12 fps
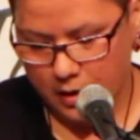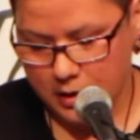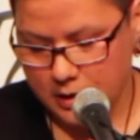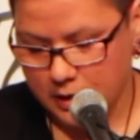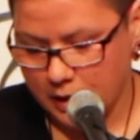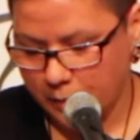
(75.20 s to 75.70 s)

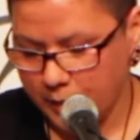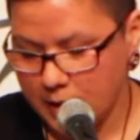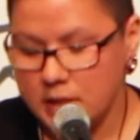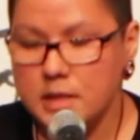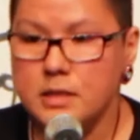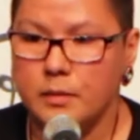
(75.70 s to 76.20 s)
because a teepee
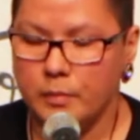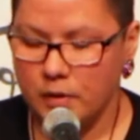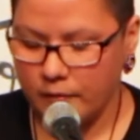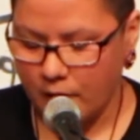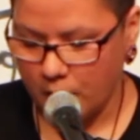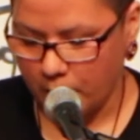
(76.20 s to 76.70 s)
is a symbol
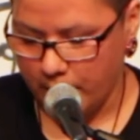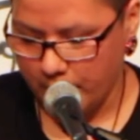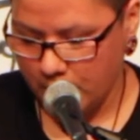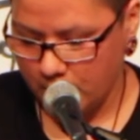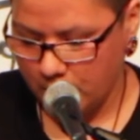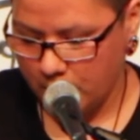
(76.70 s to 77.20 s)
of our
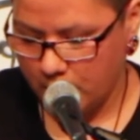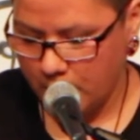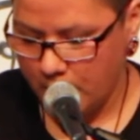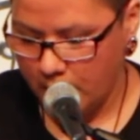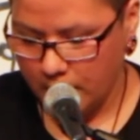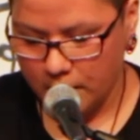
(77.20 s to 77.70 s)
women.
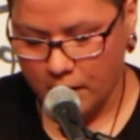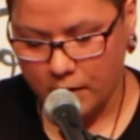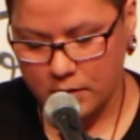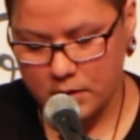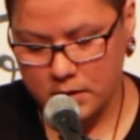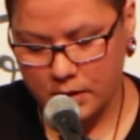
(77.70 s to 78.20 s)
It
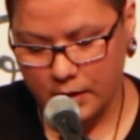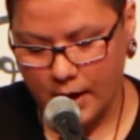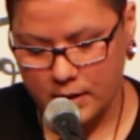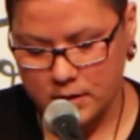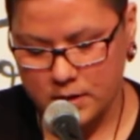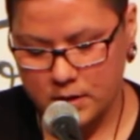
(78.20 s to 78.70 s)
honors our
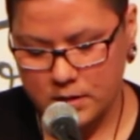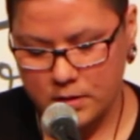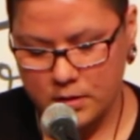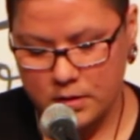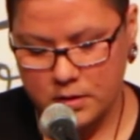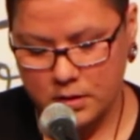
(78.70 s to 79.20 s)

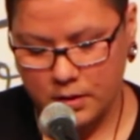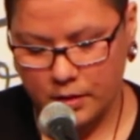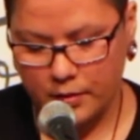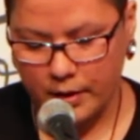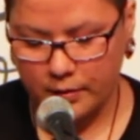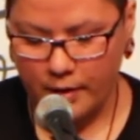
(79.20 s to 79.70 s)
ancestors,
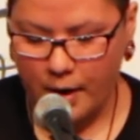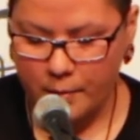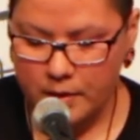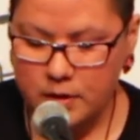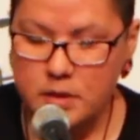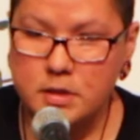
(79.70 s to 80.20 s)
great
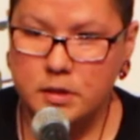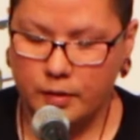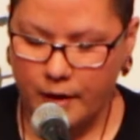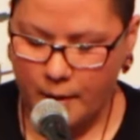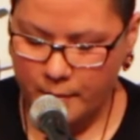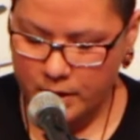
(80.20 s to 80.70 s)
grandmothers,
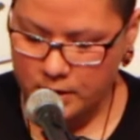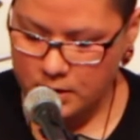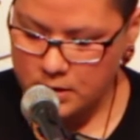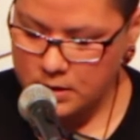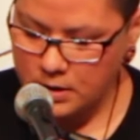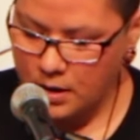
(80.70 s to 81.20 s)

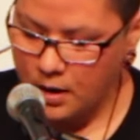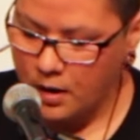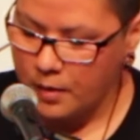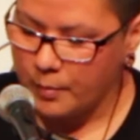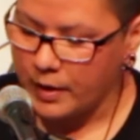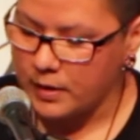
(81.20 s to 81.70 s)
grandmothers,
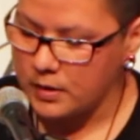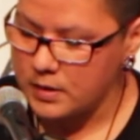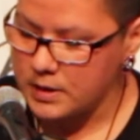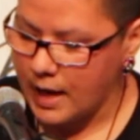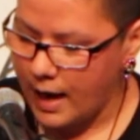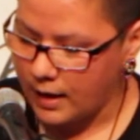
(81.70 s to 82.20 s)

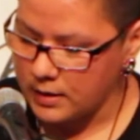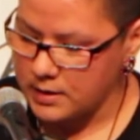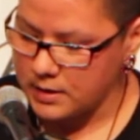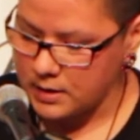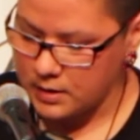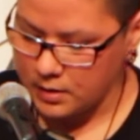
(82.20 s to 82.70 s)
mothers, aunts,
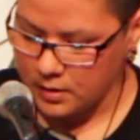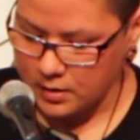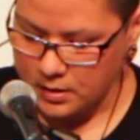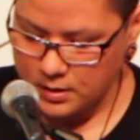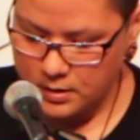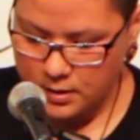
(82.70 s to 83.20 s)

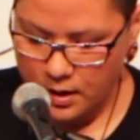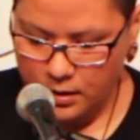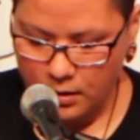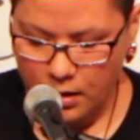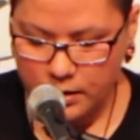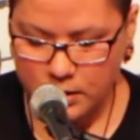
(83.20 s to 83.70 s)
sisters,
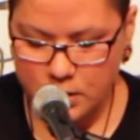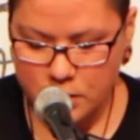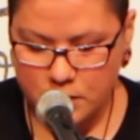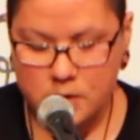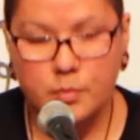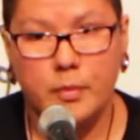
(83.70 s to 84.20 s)
and all
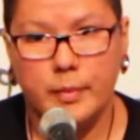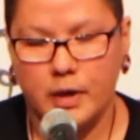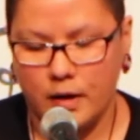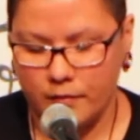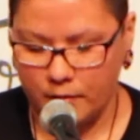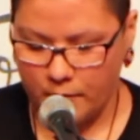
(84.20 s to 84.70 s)
Indigenous women
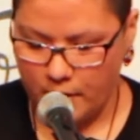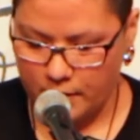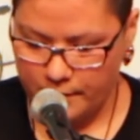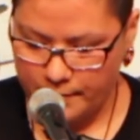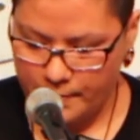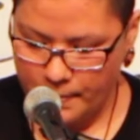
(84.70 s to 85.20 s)

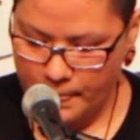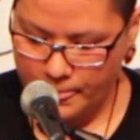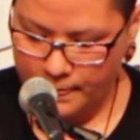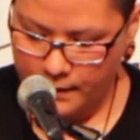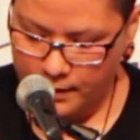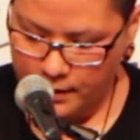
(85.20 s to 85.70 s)
everywhere.
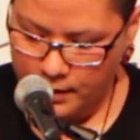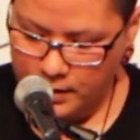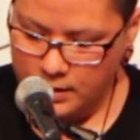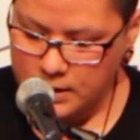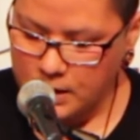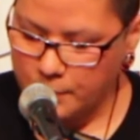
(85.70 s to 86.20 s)

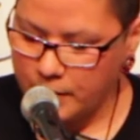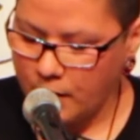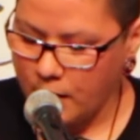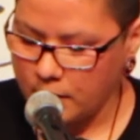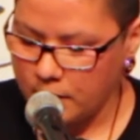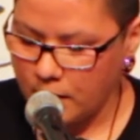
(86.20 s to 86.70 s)
The teepee
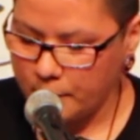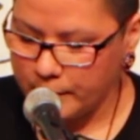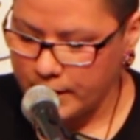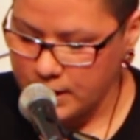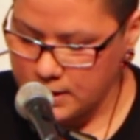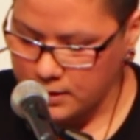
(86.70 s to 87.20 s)
honored our
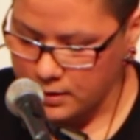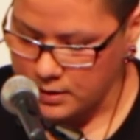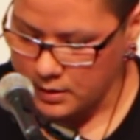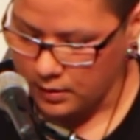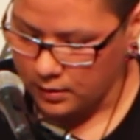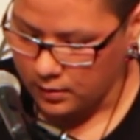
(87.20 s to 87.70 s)
place in the
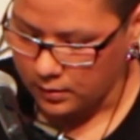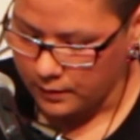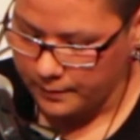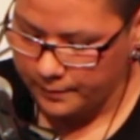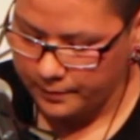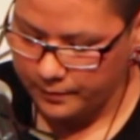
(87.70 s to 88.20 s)
circle.